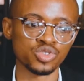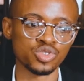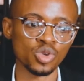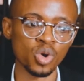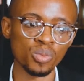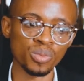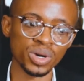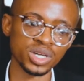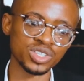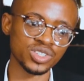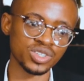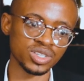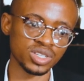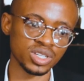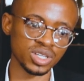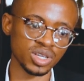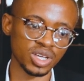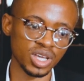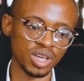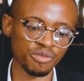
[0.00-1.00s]
so much
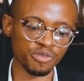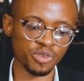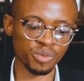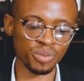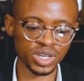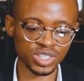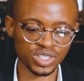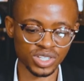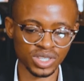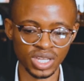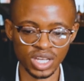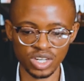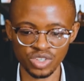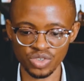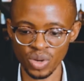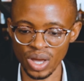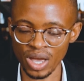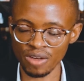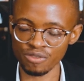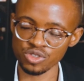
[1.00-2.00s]
information that
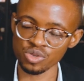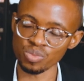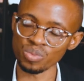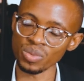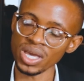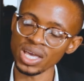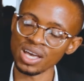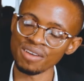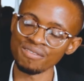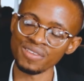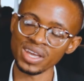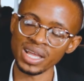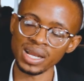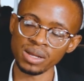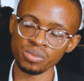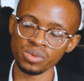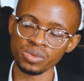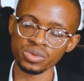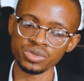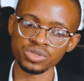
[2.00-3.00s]
you have to make
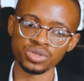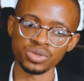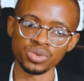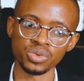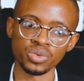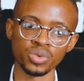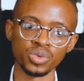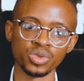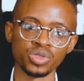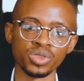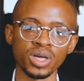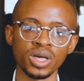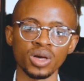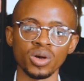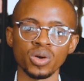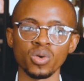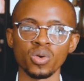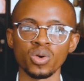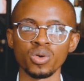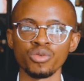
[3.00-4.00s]
available to
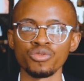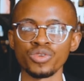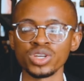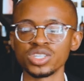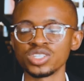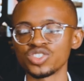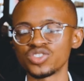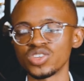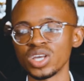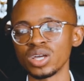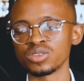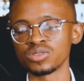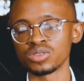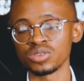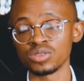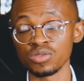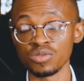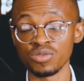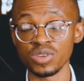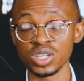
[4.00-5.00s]
the register
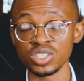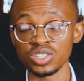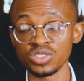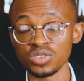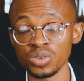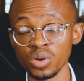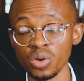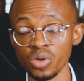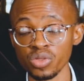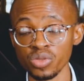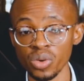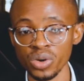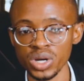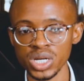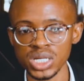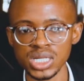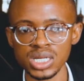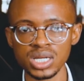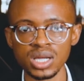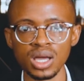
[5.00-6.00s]
to the registering
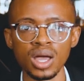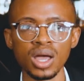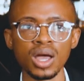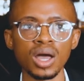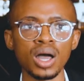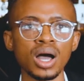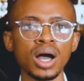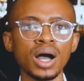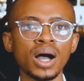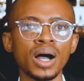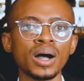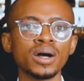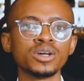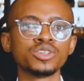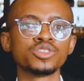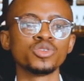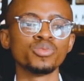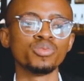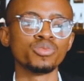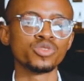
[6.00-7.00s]
authority uh,
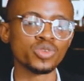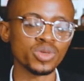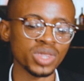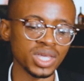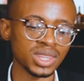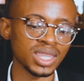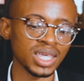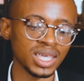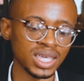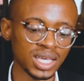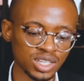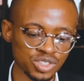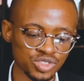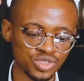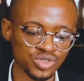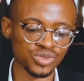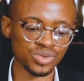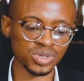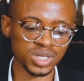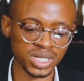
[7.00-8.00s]
to so that they can
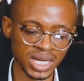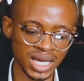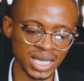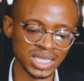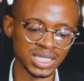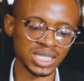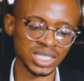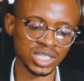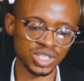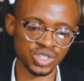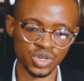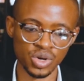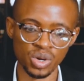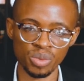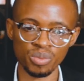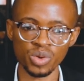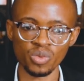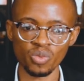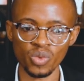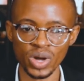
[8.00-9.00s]
scrutinize and
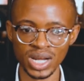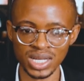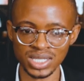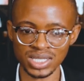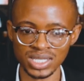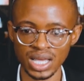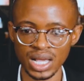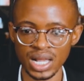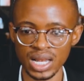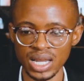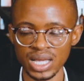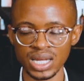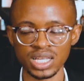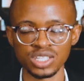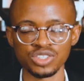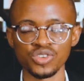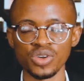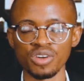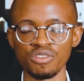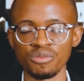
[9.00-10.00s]
determine what exactly it
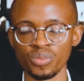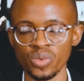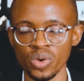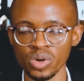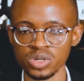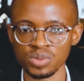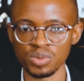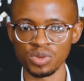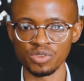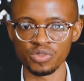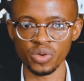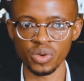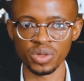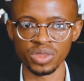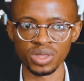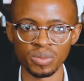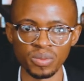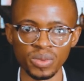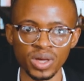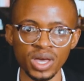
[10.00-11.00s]
is you have brought before mm.
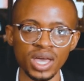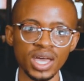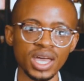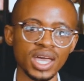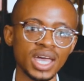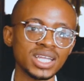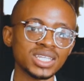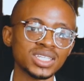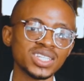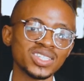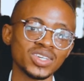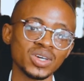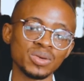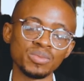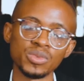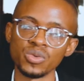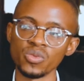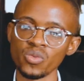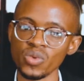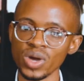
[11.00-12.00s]
them and
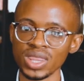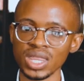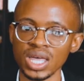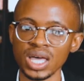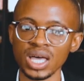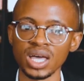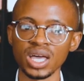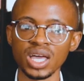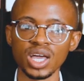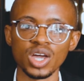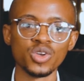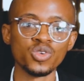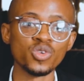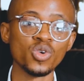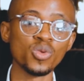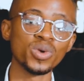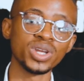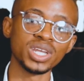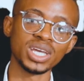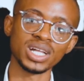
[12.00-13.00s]
determine whether
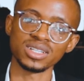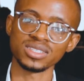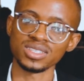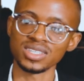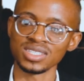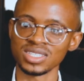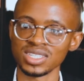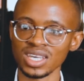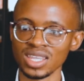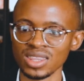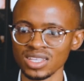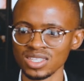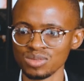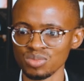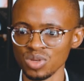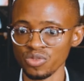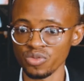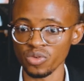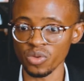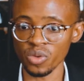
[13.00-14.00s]
nobody else has done this
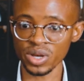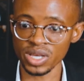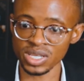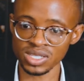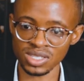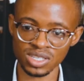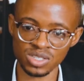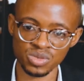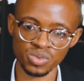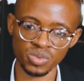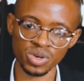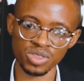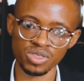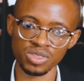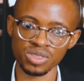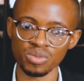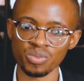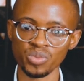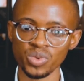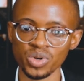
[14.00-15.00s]
before. Is this
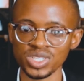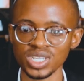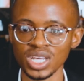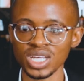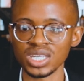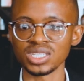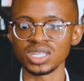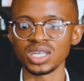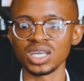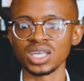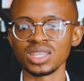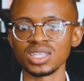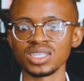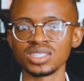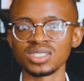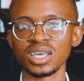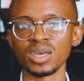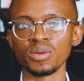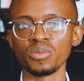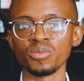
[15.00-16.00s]
worth protecting in the
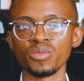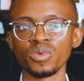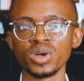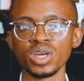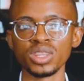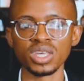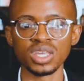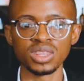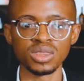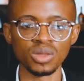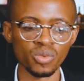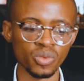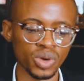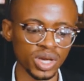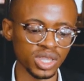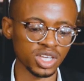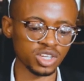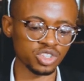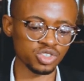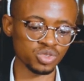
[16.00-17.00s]
same in, in the
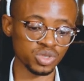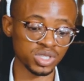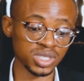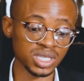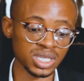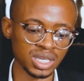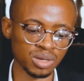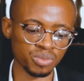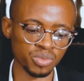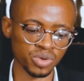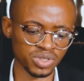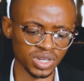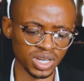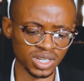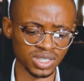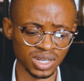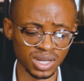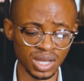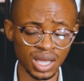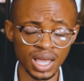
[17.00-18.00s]
way that you seek it
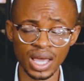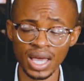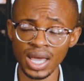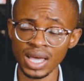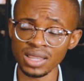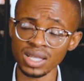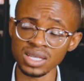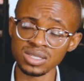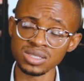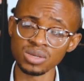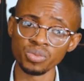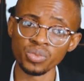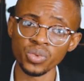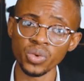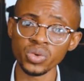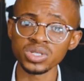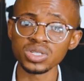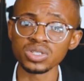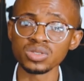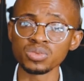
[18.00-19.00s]
protected? And that's
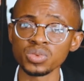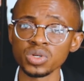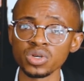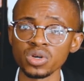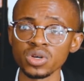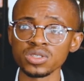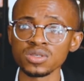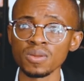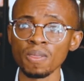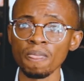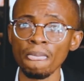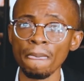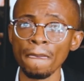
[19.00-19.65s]
important because